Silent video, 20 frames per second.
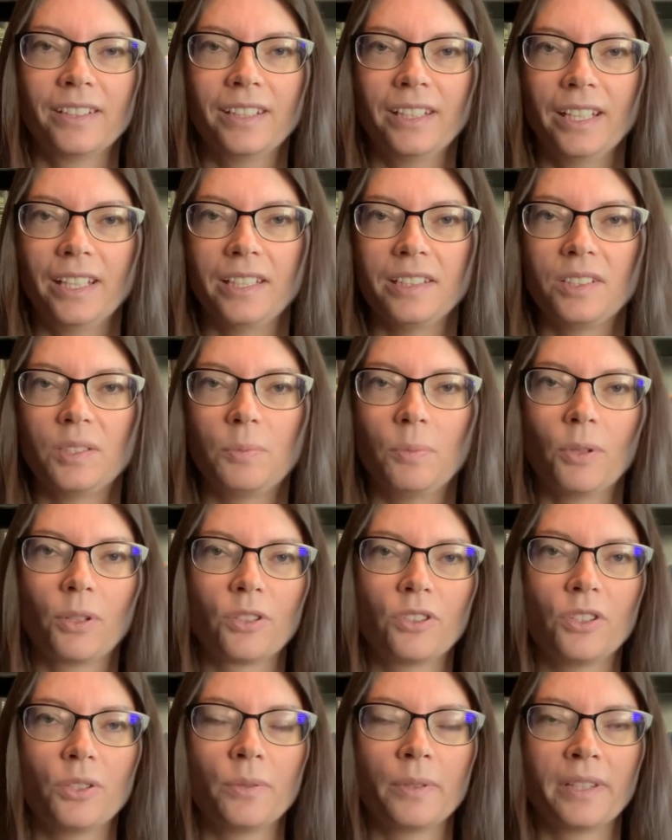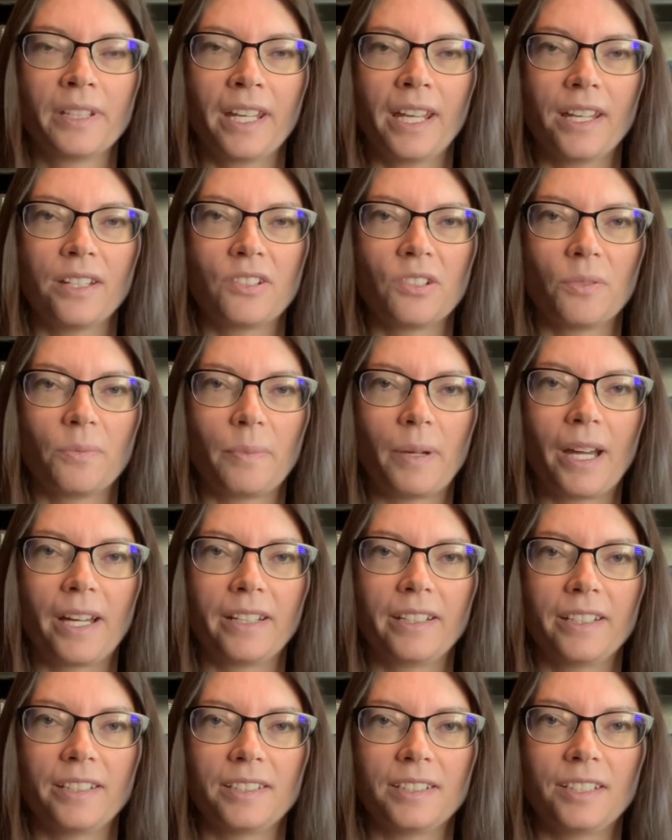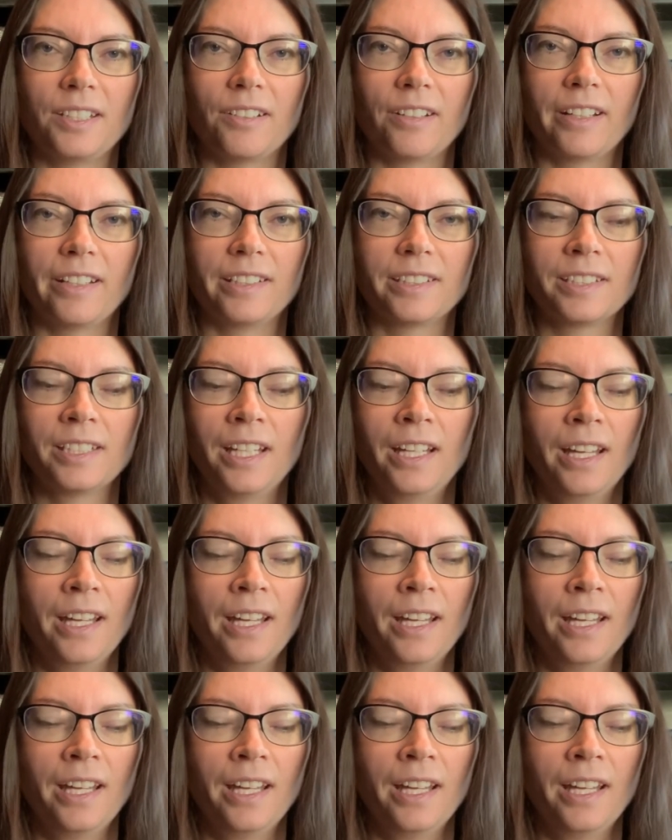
It's book 2 in the Age of Madness series,